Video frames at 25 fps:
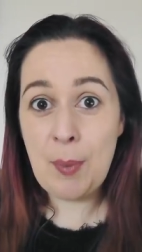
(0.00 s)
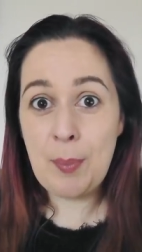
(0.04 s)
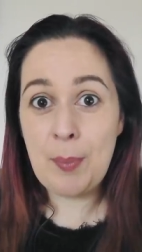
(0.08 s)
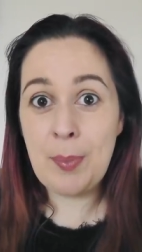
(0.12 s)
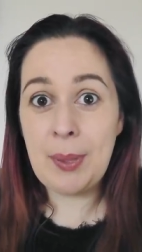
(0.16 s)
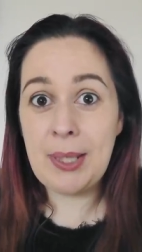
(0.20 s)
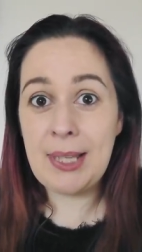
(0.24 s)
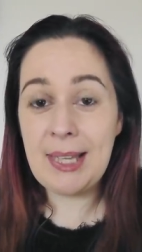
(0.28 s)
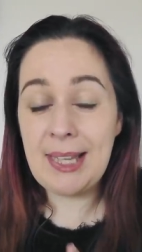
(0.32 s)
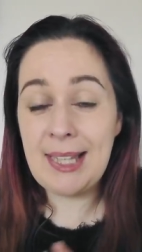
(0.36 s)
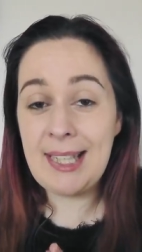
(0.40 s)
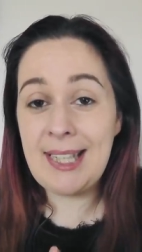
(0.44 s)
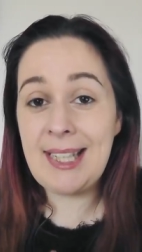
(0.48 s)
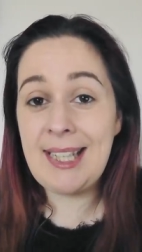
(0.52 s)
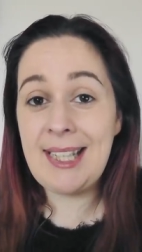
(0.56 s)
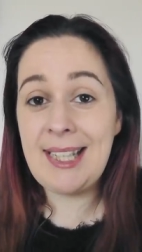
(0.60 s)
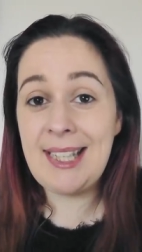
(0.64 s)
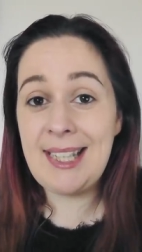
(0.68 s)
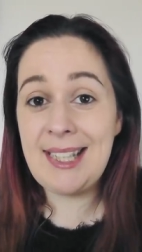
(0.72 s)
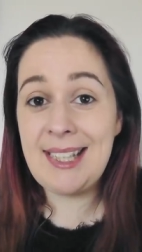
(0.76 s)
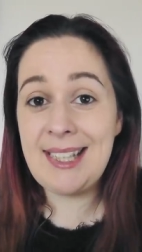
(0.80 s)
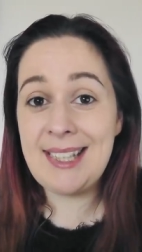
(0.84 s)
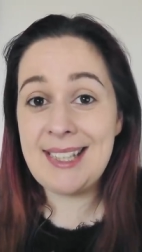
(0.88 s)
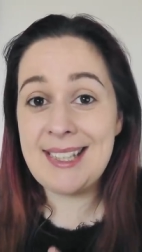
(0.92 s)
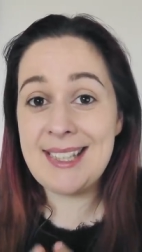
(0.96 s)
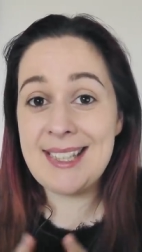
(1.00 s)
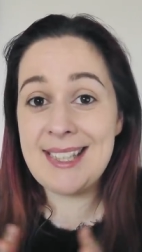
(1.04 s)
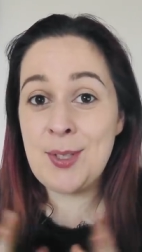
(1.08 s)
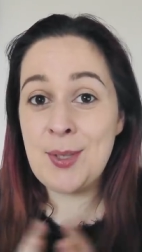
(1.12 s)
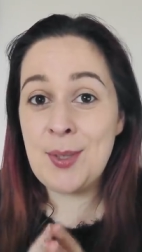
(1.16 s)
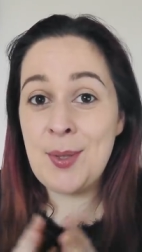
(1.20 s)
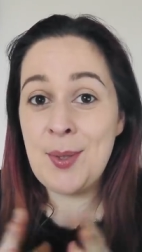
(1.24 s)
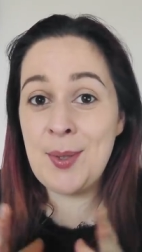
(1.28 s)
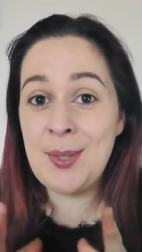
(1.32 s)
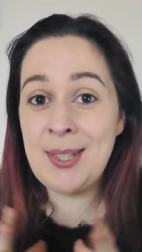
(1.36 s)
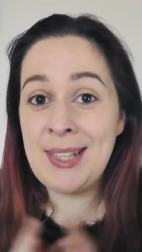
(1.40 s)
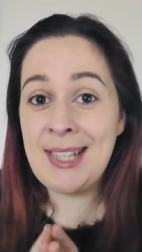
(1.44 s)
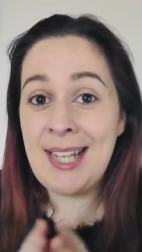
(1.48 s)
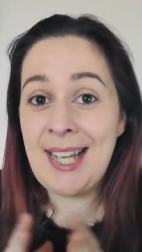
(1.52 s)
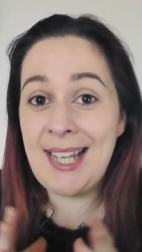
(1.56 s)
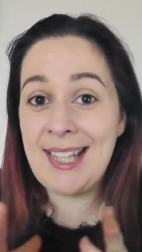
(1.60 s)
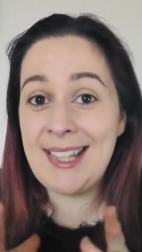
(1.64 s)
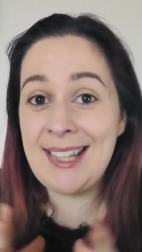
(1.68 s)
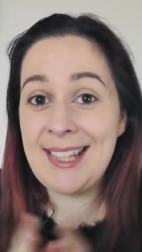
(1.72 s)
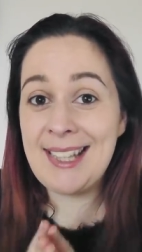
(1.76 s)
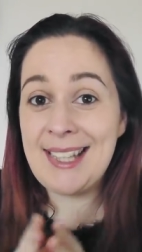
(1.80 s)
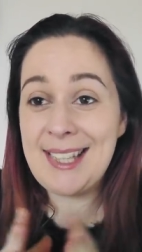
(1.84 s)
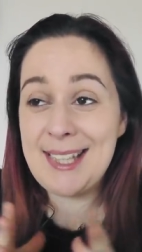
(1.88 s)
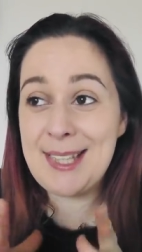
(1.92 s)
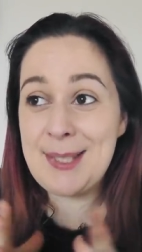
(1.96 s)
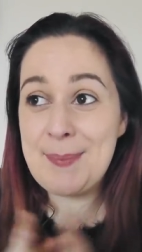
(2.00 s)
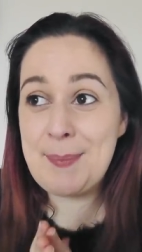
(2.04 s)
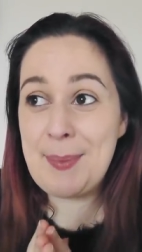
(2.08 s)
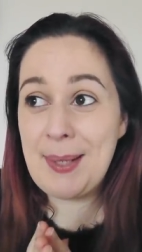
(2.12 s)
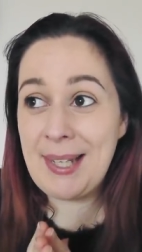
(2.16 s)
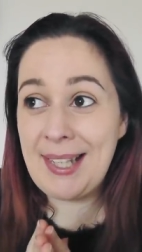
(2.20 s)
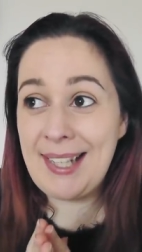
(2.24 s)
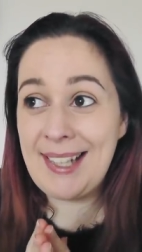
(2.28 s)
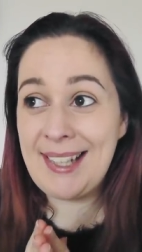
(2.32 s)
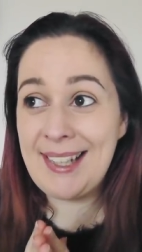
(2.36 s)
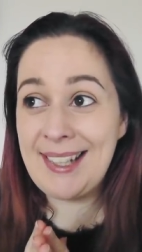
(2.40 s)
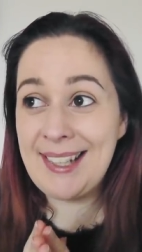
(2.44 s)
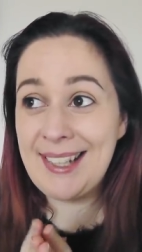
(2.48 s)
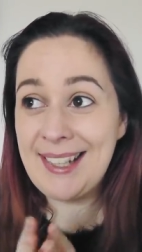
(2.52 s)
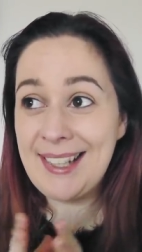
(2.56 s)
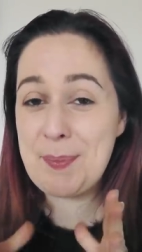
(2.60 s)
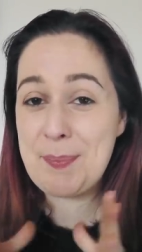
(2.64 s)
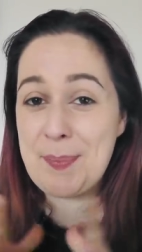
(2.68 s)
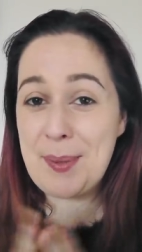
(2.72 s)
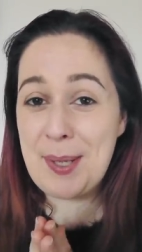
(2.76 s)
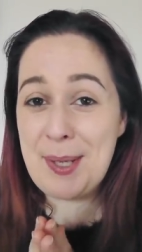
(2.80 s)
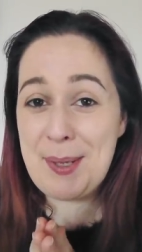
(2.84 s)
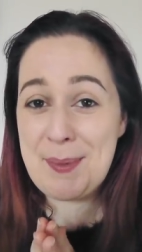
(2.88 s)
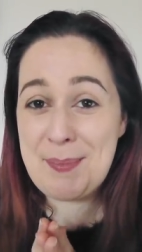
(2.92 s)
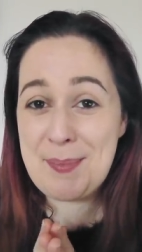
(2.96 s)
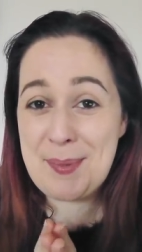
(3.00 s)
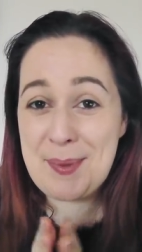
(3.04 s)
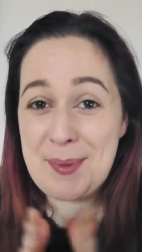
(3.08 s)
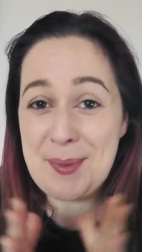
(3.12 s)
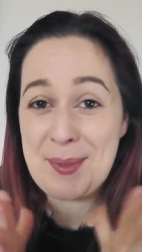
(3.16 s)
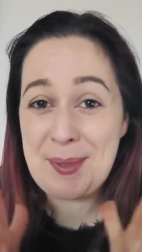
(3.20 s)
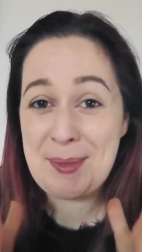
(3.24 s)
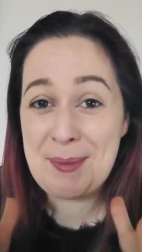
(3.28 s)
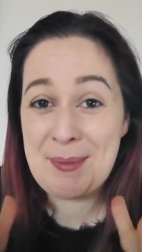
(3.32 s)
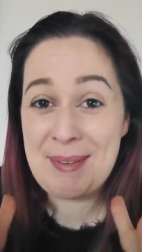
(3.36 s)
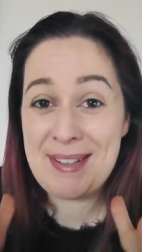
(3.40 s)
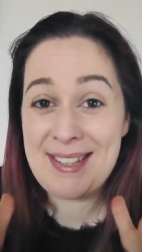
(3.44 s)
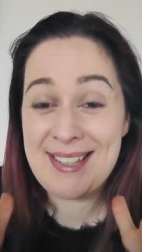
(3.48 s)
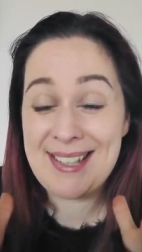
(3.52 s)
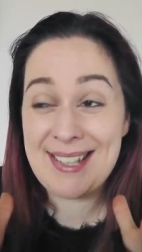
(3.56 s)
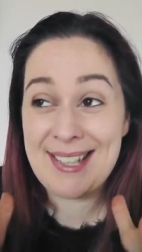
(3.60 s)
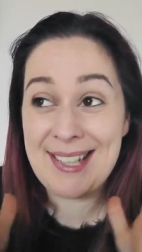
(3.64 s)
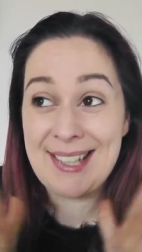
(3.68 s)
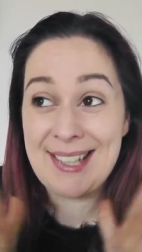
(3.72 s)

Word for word: please don't let this be people coming to